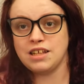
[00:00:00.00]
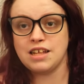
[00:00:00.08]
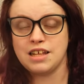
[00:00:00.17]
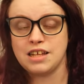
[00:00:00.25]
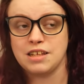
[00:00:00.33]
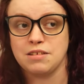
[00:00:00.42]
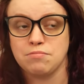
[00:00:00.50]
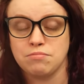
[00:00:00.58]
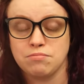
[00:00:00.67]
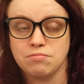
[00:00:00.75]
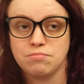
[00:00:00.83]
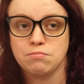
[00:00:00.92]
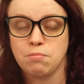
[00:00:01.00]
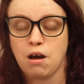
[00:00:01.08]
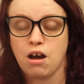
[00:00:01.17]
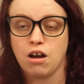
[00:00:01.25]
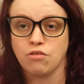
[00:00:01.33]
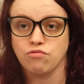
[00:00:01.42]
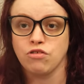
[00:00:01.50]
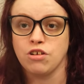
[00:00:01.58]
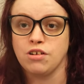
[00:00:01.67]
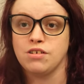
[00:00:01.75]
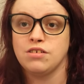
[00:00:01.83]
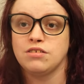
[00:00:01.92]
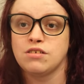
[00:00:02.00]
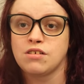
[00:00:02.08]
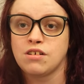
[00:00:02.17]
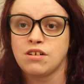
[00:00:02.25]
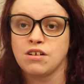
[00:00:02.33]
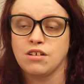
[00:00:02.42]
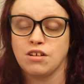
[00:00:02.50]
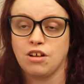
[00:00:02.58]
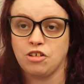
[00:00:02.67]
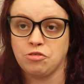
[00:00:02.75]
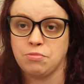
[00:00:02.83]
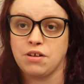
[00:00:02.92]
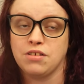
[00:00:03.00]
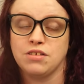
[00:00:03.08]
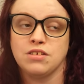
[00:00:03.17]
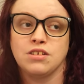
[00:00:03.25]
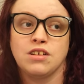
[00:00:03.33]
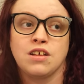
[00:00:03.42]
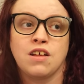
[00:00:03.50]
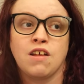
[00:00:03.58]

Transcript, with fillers: in Park Royal Hospital,